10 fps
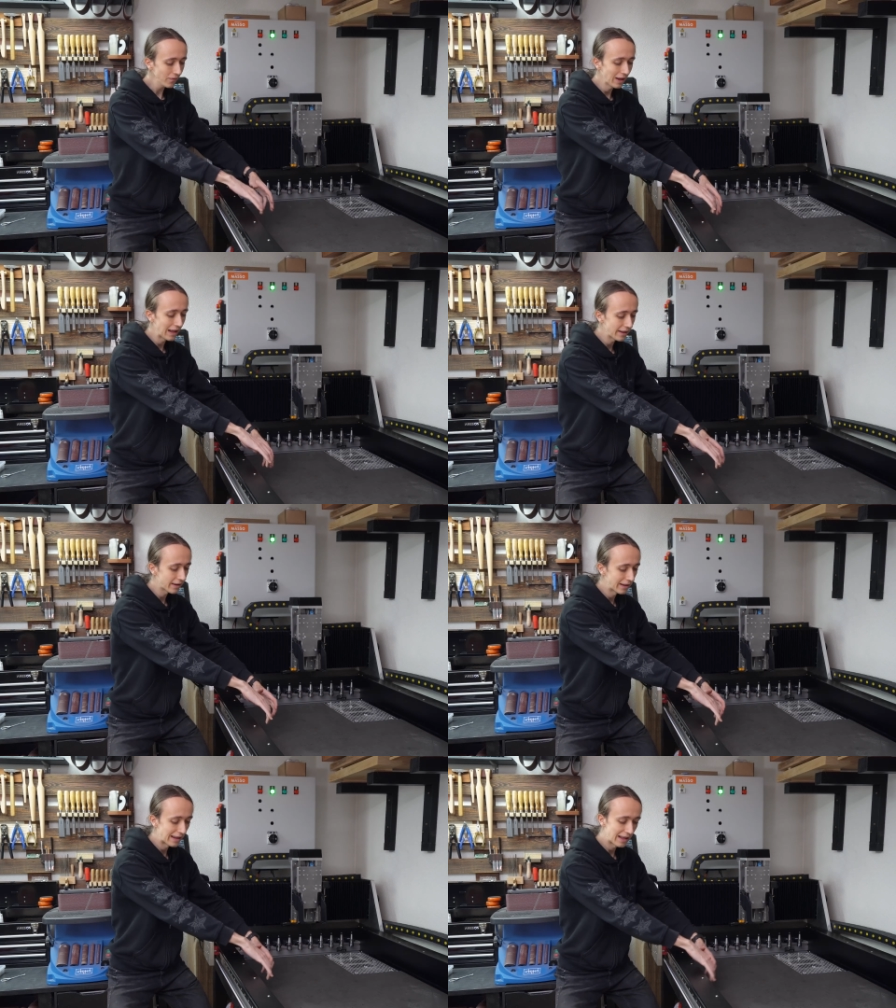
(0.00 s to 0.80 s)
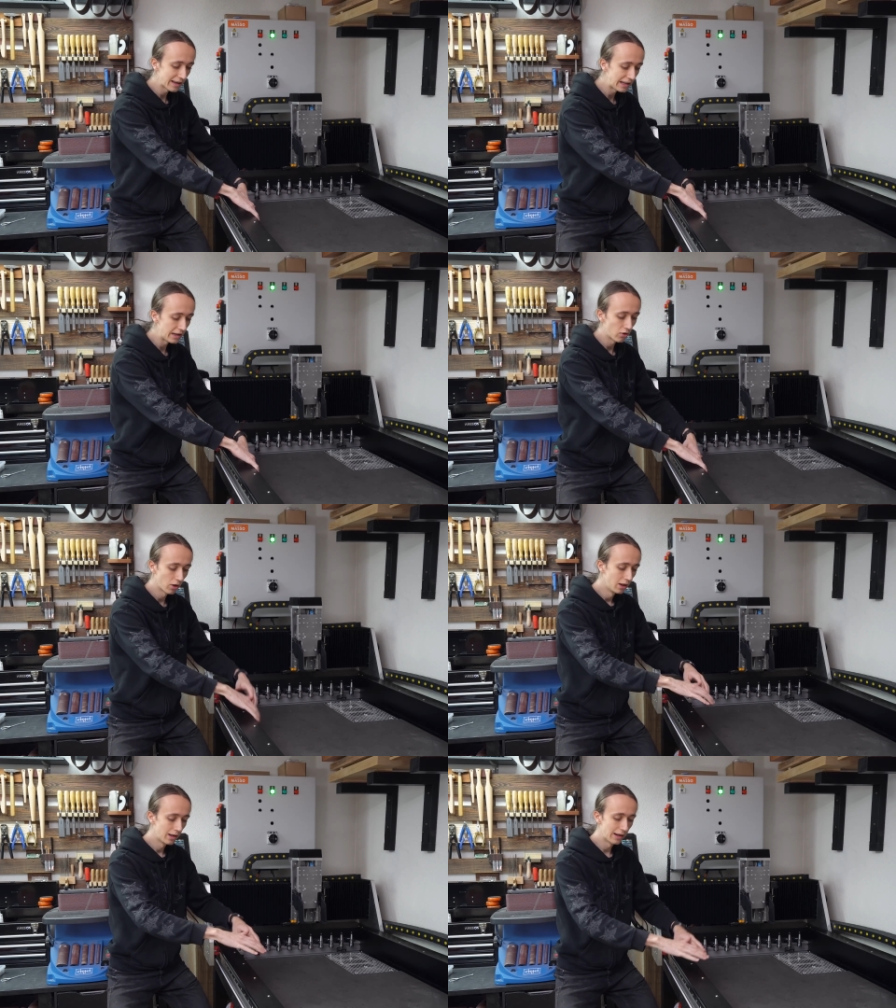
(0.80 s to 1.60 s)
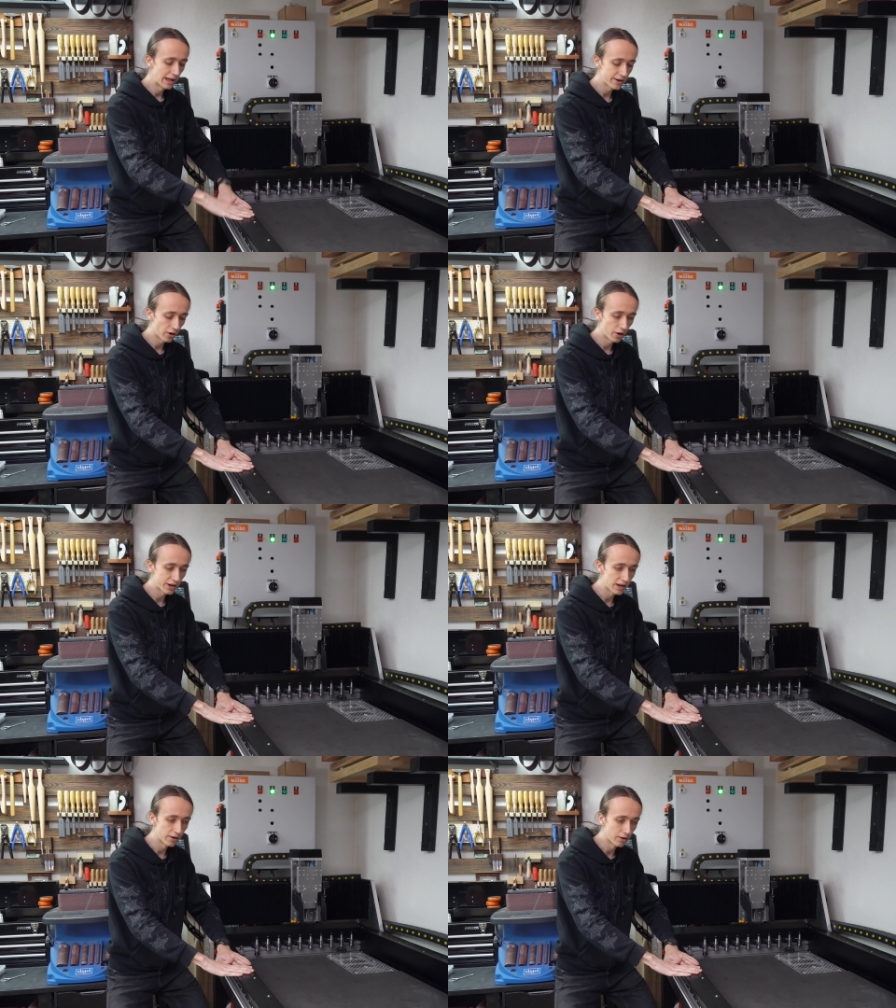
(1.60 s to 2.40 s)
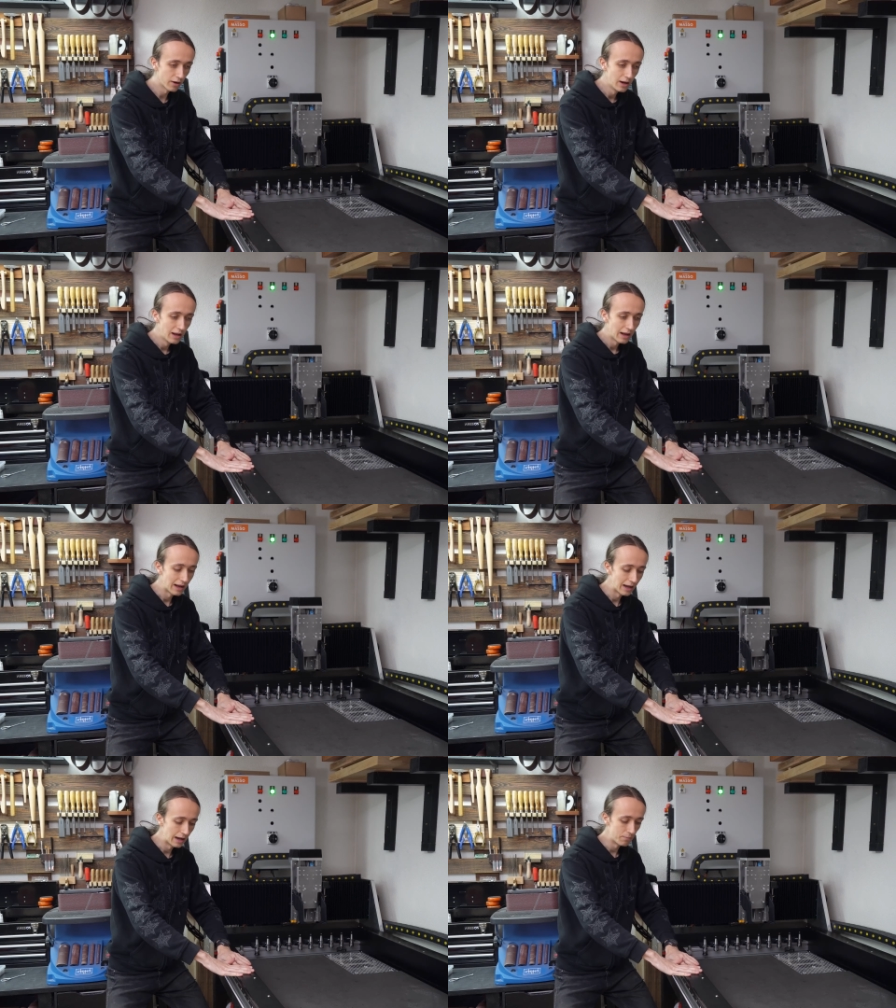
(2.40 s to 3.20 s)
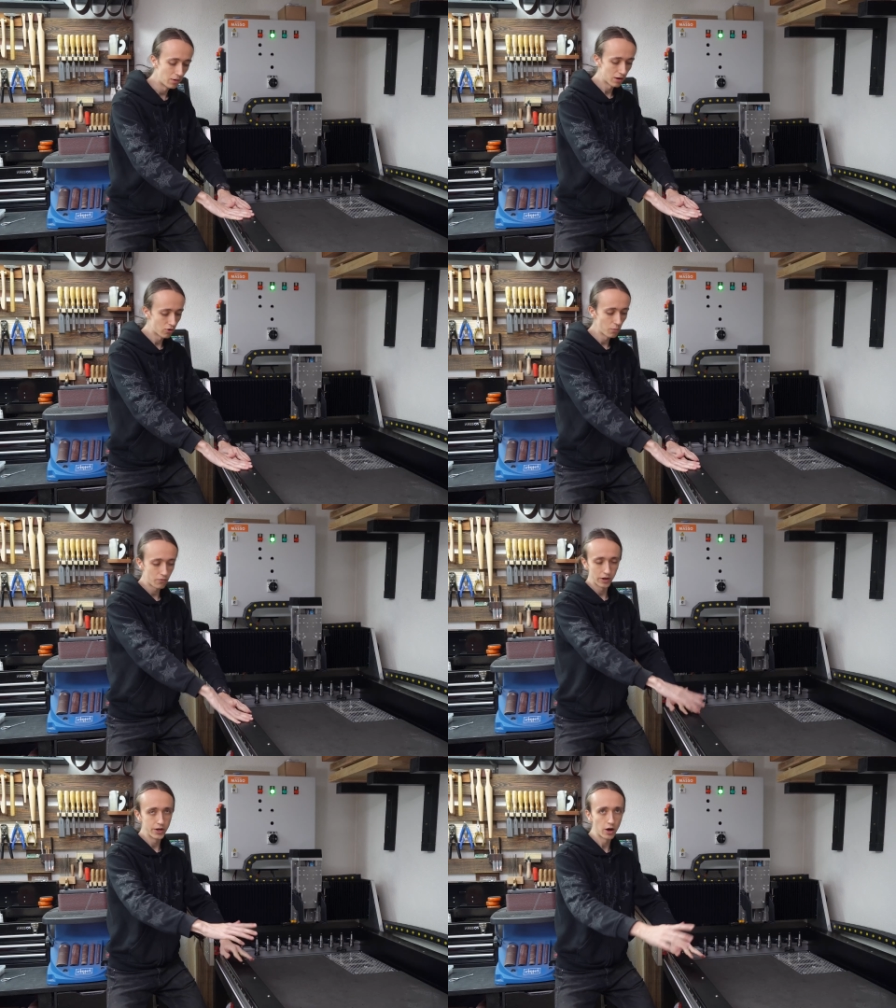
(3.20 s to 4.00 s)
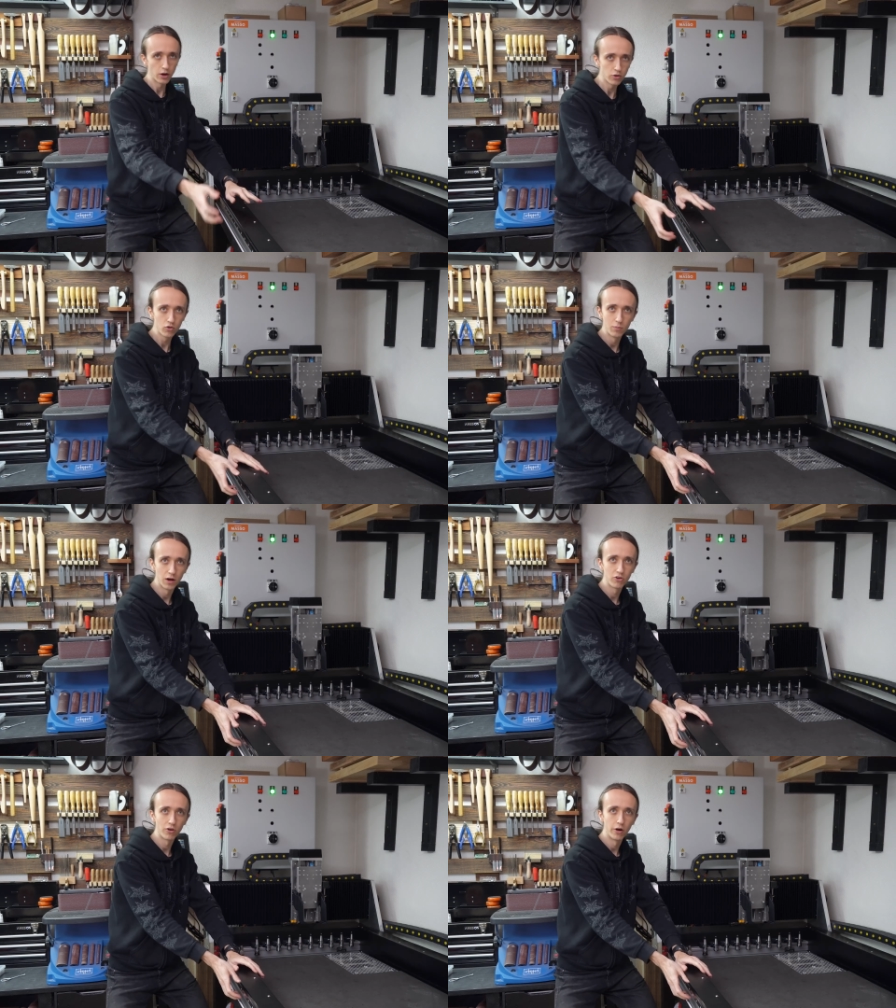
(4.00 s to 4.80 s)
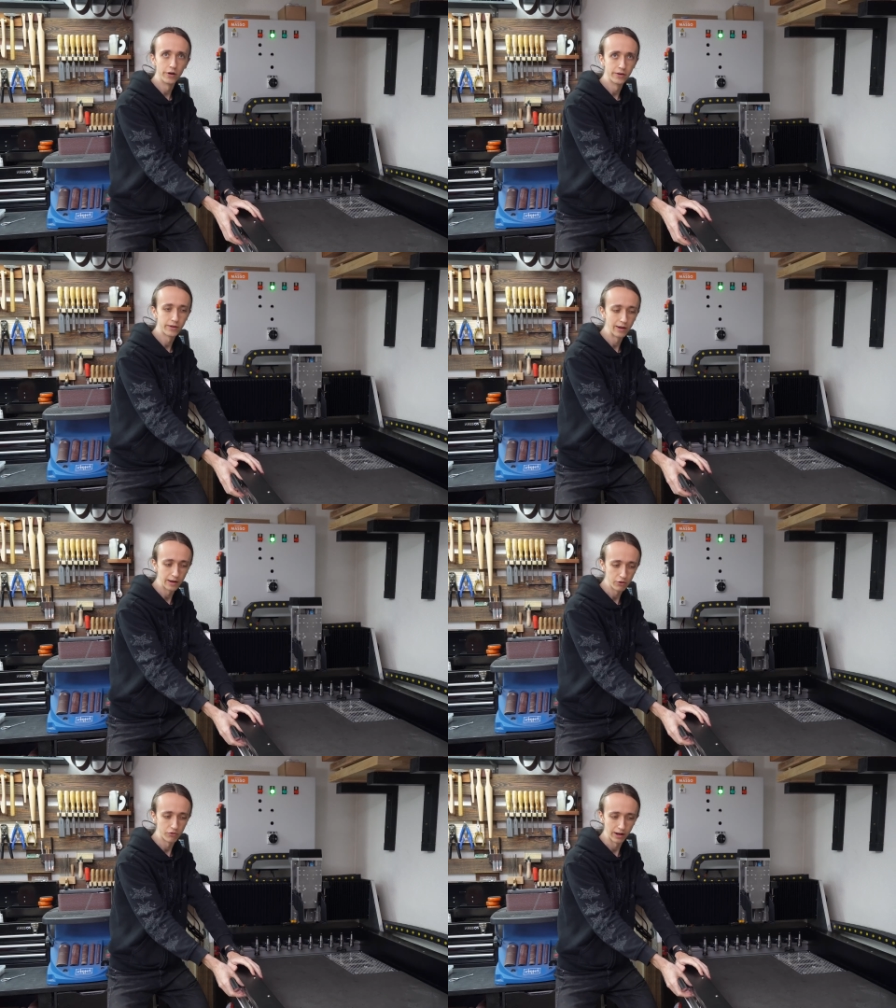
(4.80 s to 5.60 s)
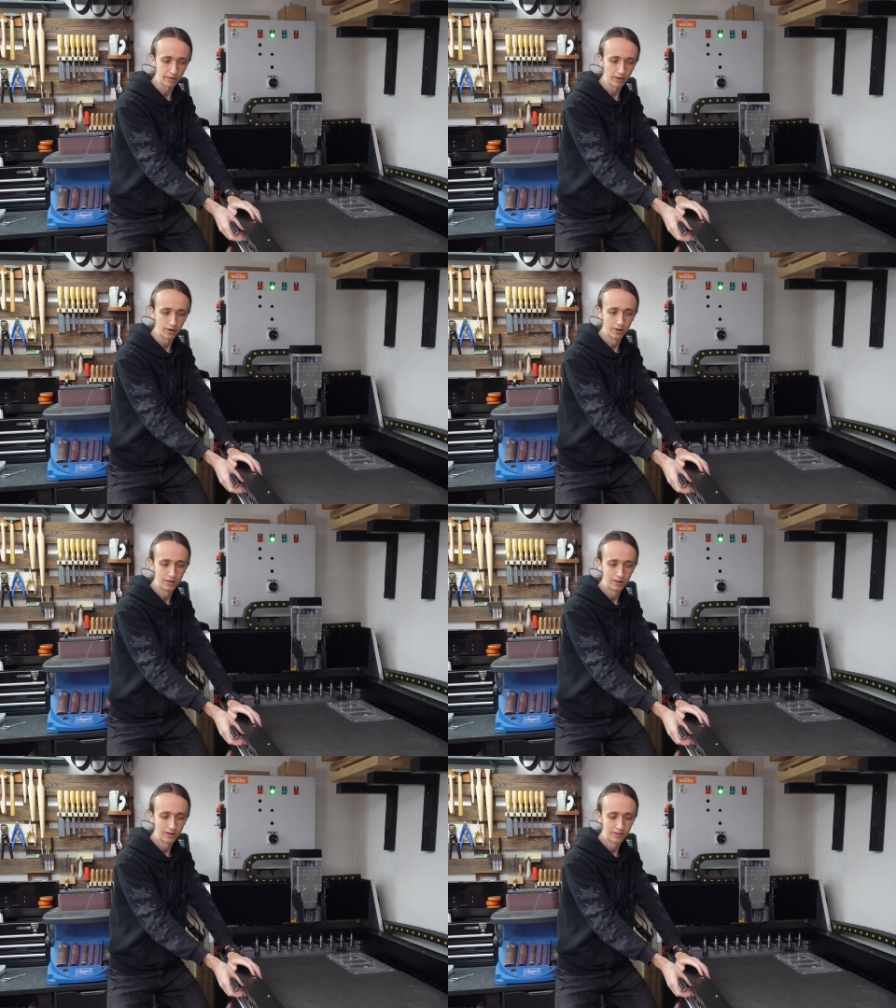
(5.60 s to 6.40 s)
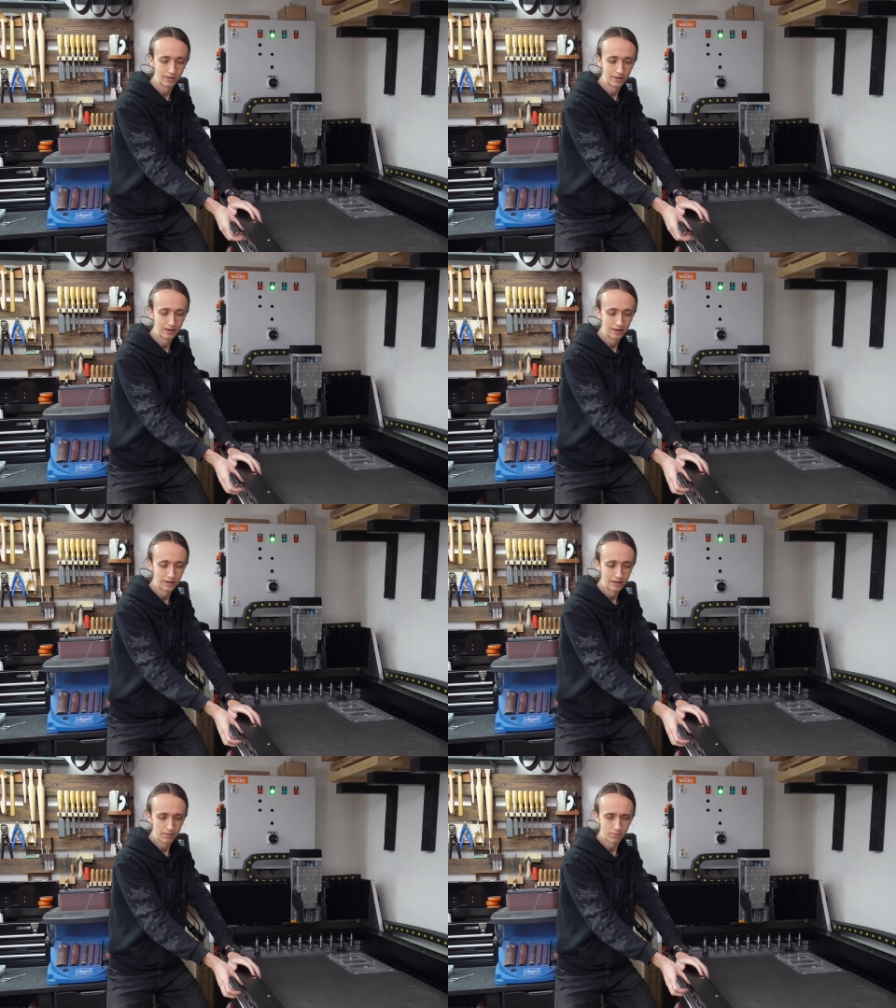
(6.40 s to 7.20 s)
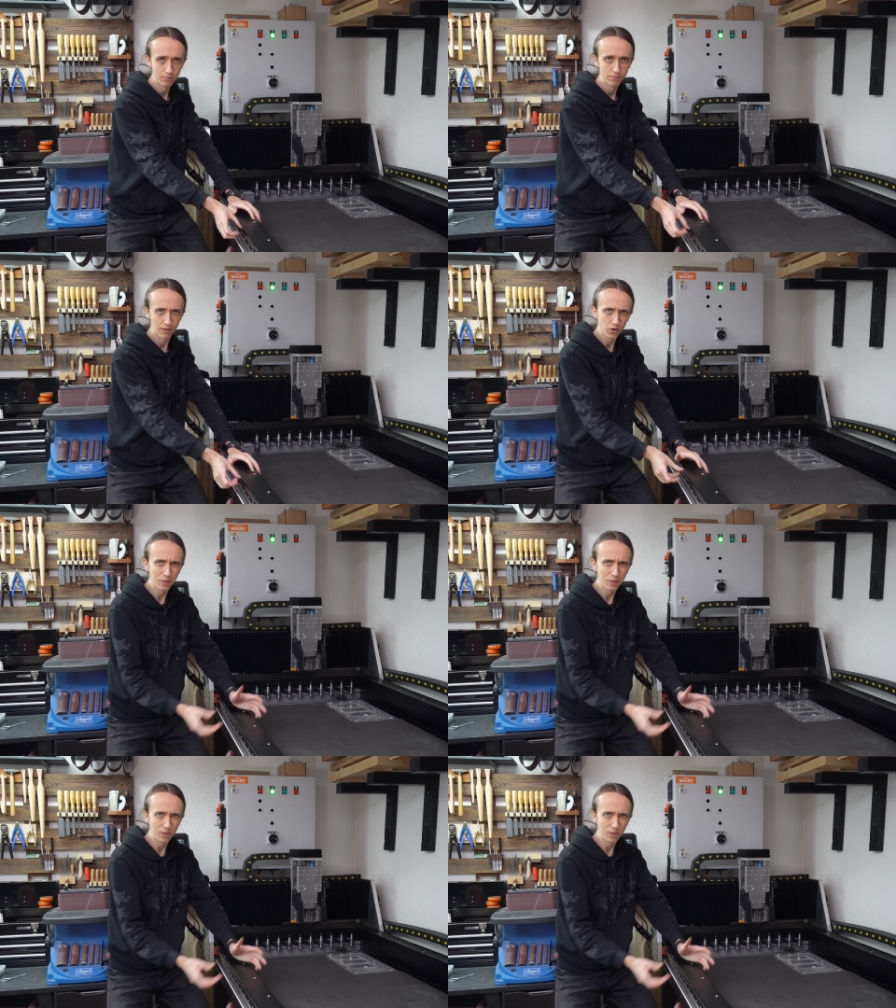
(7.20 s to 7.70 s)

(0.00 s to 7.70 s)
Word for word: and land here, land on here, uh, but hopefully not too much on the linear rails here. Now the